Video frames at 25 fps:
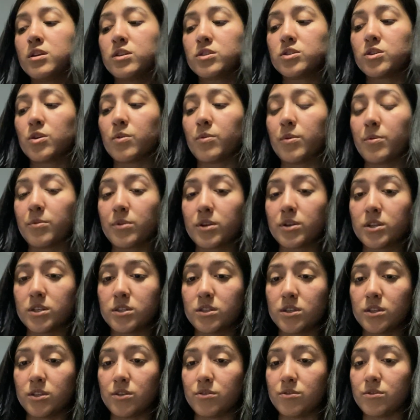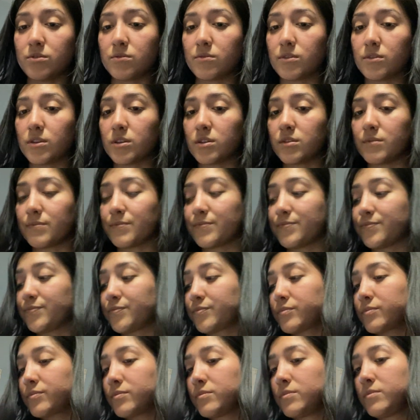so we would continue doing it
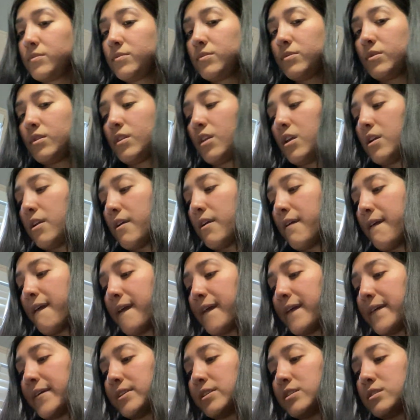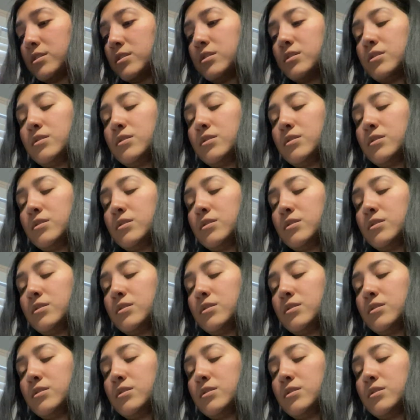and